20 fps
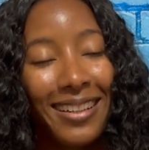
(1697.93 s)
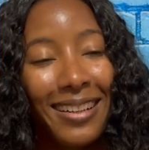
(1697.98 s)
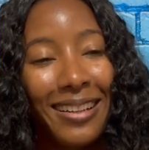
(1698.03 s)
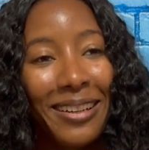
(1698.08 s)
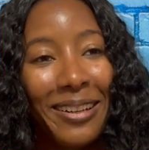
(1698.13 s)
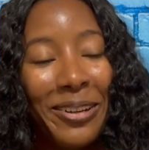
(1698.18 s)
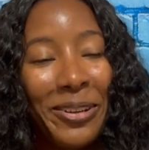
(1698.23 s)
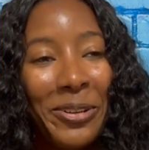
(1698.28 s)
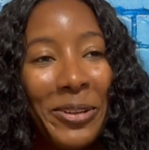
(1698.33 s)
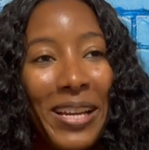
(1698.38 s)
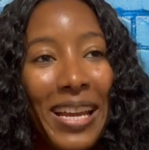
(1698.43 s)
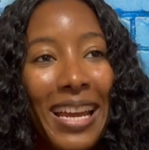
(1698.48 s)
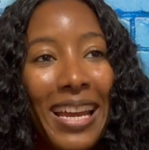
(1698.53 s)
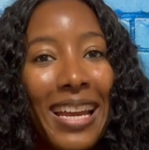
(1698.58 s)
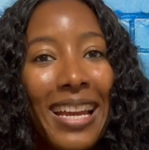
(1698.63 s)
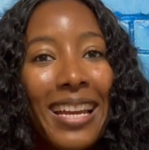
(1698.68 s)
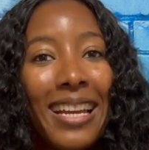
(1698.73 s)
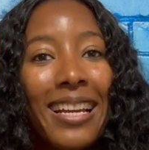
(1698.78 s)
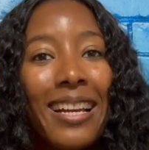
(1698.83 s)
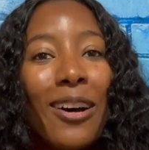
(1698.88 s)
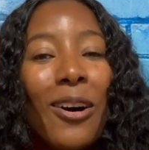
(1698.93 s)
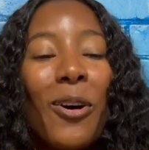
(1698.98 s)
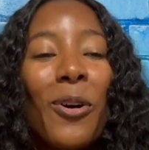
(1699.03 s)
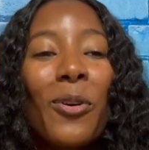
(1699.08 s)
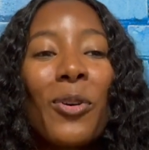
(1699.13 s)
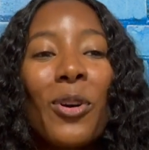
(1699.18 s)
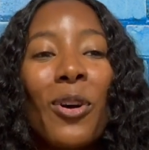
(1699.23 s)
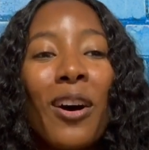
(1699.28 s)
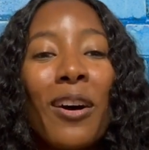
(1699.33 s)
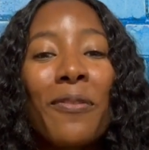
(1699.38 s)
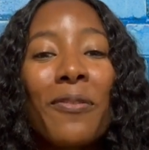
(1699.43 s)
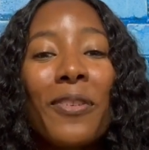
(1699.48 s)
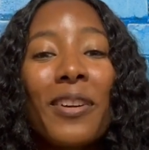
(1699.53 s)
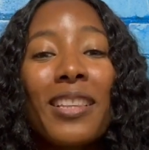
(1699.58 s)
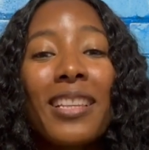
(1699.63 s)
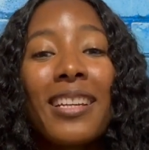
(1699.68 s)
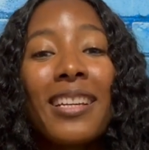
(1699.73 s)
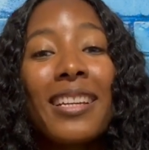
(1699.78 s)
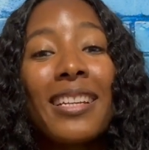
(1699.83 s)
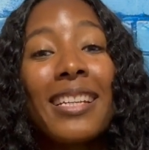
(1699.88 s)
Okay, hold on for
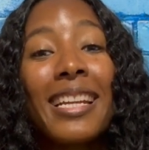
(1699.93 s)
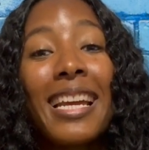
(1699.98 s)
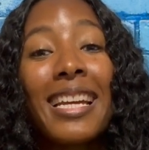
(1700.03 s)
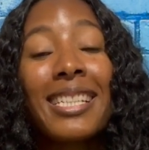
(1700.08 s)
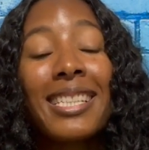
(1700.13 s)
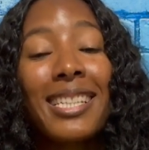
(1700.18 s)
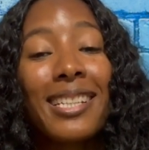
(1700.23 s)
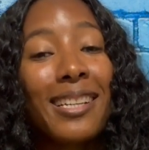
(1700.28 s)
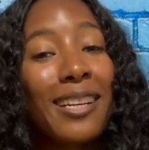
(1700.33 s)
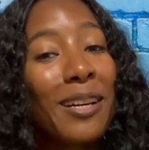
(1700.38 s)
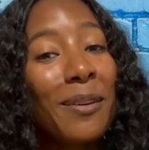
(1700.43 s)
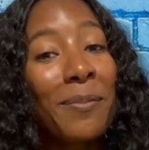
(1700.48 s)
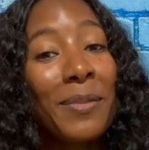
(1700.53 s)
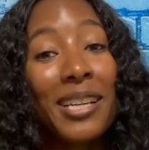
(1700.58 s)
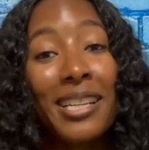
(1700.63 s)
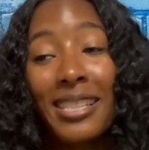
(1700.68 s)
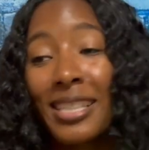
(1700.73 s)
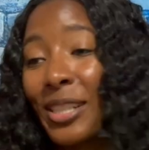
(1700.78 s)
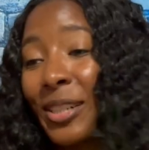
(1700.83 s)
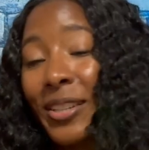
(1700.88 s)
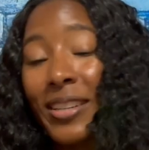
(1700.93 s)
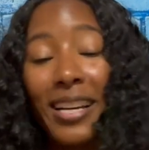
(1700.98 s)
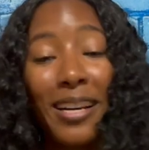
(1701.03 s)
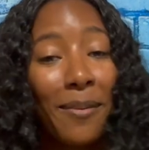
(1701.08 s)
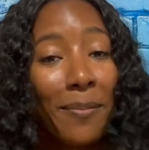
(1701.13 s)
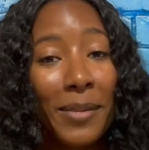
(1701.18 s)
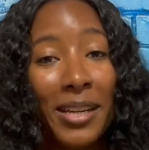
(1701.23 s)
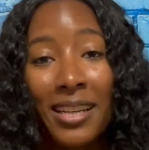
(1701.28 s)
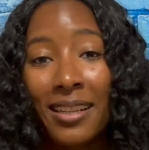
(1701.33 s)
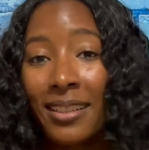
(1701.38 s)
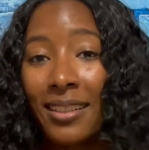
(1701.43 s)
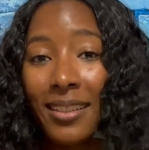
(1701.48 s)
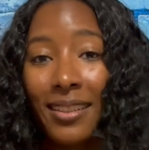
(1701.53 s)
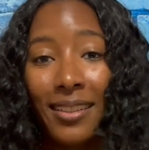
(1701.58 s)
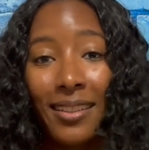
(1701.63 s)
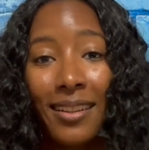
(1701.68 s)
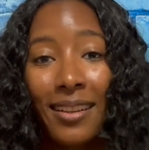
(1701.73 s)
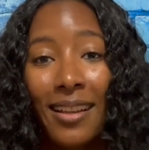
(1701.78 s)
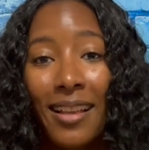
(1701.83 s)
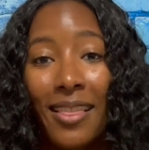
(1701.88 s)
the good days to come, because they're coming.
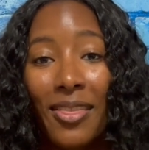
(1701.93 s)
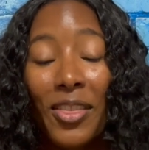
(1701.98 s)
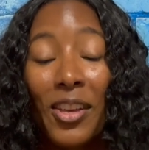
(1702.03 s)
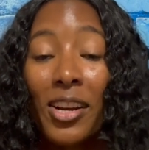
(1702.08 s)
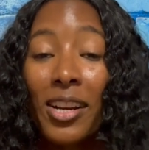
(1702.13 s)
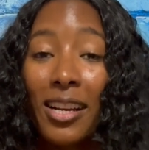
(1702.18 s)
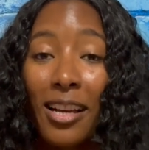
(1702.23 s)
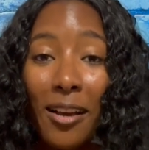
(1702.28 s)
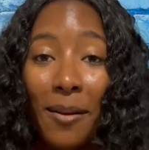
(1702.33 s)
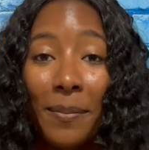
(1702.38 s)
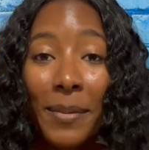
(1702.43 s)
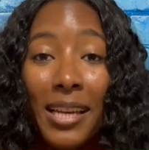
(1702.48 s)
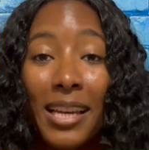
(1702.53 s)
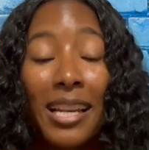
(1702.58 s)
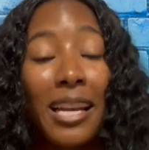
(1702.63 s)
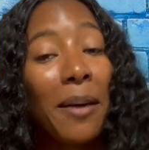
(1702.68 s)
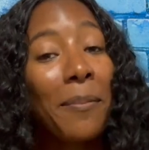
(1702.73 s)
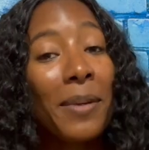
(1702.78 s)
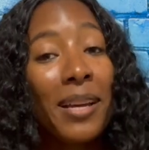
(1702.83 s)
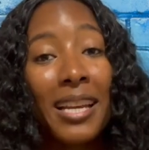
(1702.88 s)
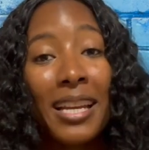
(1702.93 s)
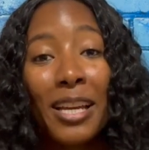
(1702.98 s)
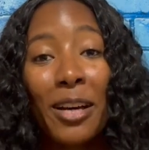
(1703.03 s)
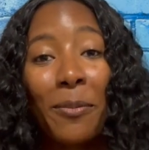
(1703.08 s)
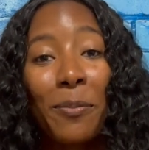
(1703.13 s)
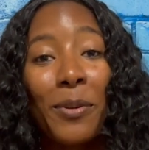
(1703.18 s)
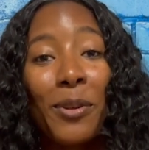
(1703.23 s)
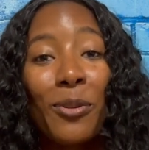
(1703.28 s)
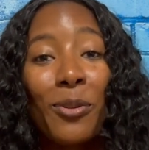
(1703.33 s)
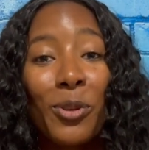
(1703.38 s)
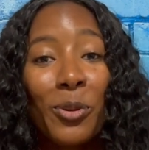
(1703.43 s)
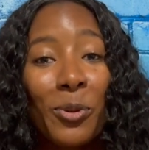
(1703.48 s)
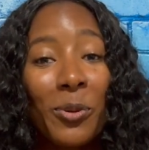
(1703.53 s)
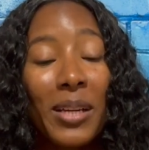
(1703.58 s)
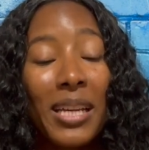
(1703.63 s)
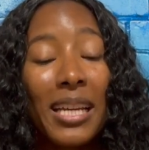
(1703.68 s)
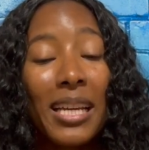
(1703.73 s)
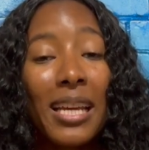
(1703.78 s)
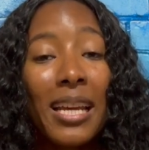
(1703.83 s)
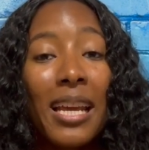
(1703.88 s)
They're coming, and I'm going to help you through
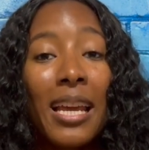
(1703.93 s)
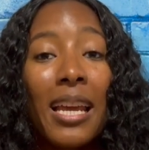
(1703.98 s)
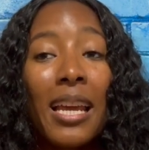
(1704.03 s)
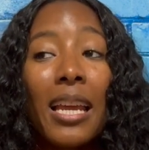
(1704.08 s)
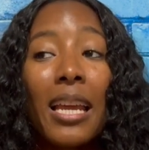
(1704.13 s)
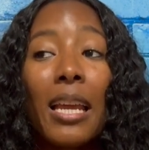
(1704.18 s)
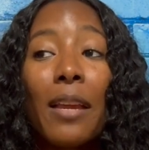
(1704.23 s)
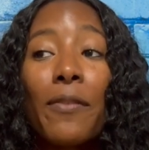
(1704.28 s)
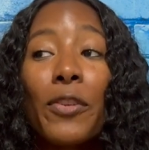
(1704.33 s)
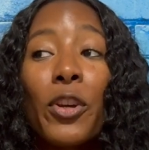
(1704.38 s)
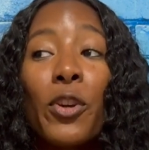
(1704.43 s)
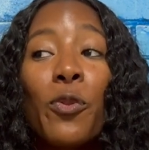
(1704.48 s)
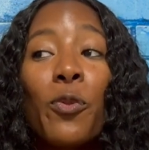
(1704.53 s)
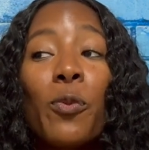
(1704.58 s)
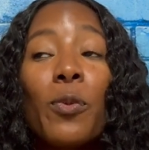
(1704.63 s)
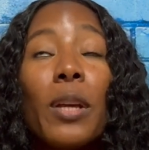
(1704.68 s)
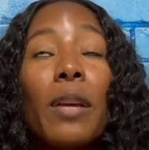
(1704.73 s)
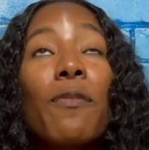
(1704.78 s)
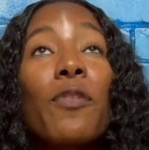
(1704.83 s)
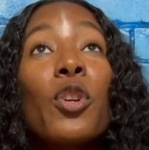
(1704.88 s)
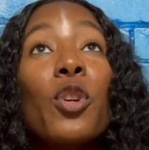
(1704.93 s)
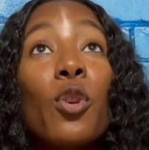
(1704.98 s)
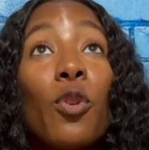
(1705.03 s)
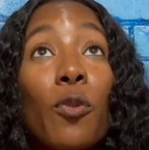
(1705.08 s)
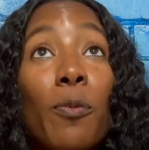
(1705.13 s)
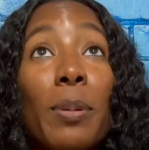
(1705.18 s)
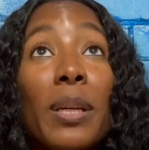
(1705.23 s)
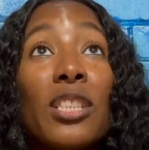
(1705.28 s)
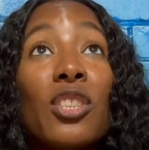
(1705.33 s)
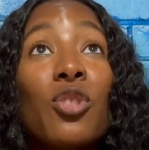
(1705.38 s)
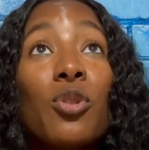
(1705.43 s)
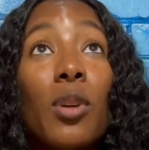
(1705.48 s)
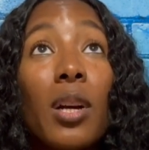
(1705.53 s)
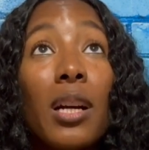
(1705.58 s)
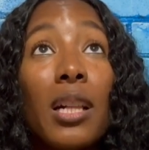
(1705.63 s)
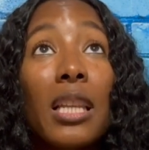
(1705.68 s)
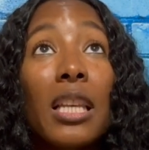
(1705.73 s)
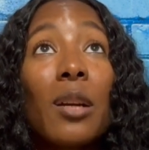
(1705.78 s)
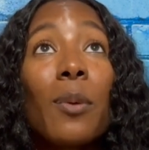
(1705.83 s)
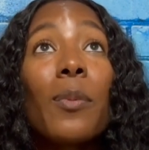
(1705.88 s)
it. If you've been
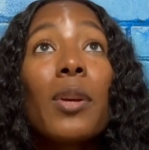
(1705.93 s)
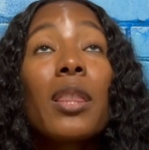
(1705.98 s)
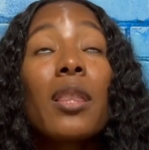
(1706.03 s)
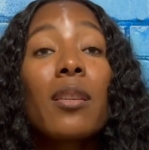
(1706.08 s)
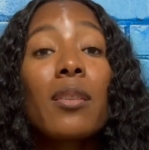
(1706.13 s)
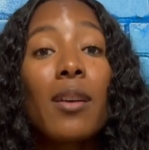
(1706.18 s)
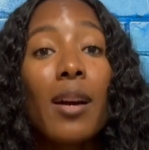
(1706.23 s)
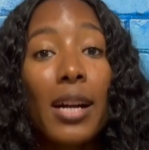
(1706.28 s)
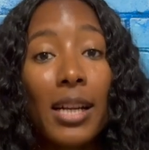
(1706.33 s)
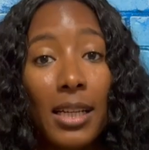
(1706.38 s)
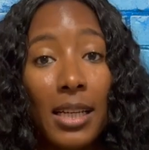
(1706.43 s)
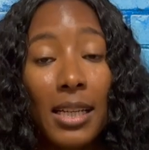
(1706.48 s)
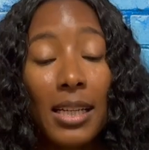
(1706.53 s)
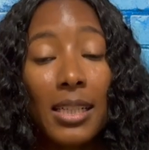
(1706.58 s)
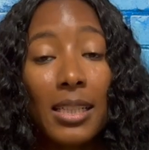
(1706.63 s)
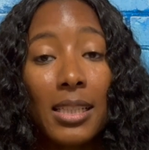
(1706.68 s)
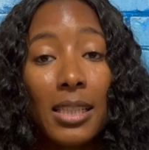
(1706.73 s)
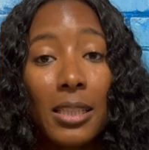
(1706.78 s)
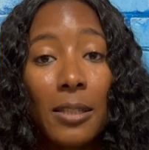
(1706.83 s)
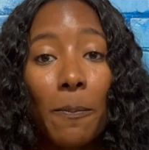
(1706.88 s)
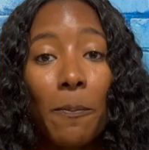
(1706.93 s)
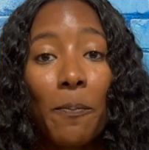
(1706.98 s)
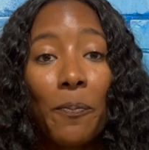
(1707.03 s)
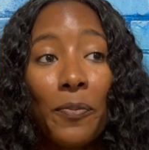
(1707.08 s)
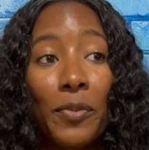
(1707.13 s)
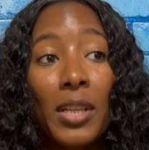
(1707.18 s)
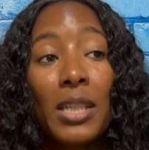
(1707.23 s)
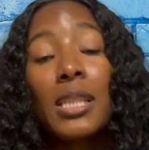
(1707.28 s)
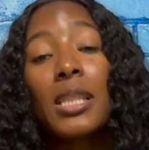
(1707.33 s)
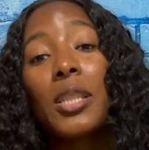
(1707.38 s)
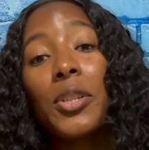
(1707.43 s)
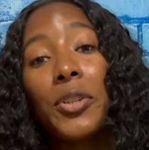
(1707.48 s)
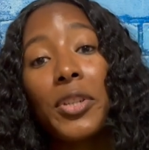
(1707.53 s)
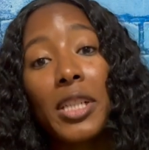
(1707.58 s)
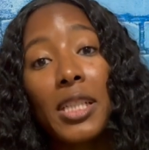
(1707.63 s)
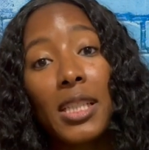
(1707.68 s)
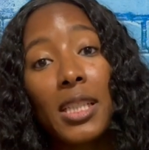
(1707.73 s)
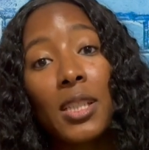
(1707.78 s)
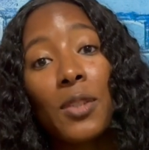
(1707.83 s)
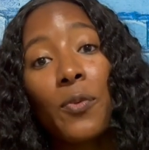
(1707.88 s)
struggling with the darkness, this
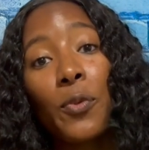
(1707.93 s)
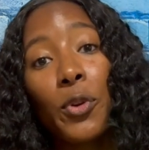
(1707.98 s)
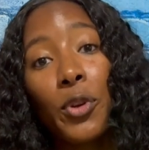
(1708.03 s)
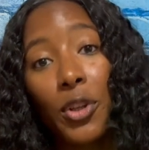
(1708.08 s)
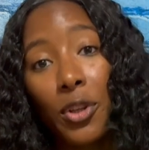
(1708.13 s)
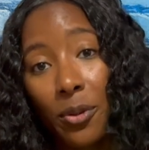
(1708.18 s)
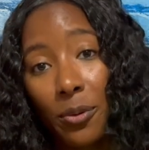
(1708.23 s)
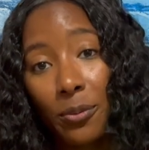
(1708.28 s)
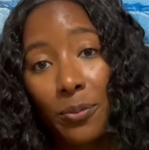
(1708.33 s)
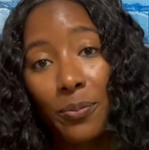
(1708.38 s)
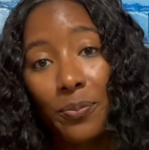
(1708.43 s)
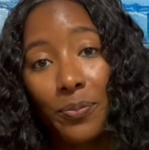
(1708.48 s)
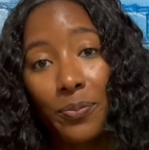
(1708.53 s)
series is for you.